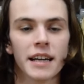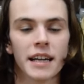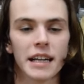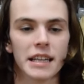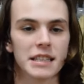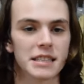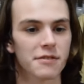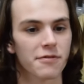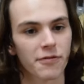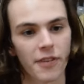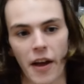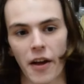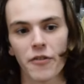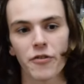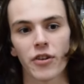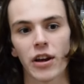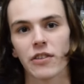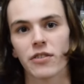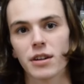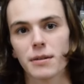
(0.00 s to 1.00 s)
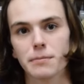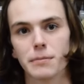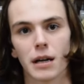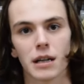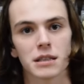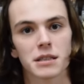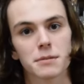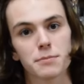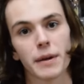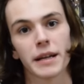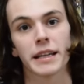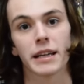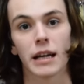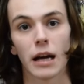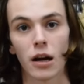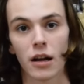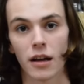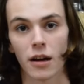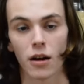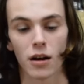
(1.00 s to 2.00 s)
It is a fan favorite amongst many
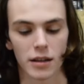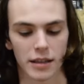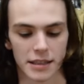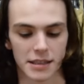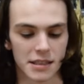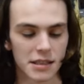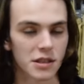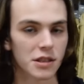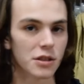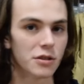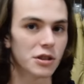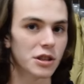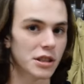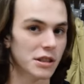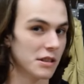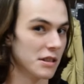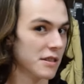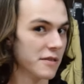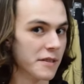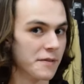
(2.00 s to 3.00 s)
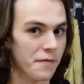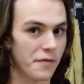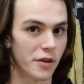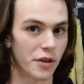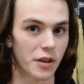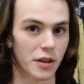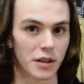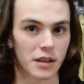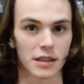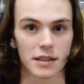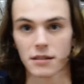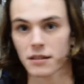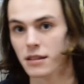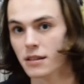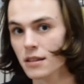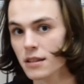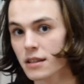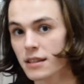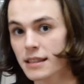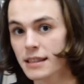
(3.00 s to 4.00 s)
institutions for
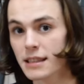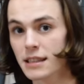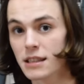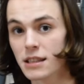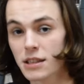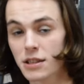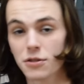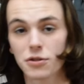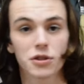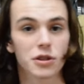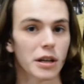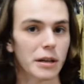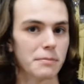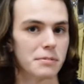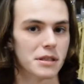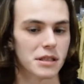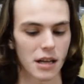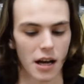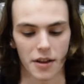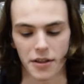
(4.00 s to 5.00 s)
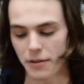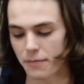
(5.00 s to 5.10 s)
leading canoe trips,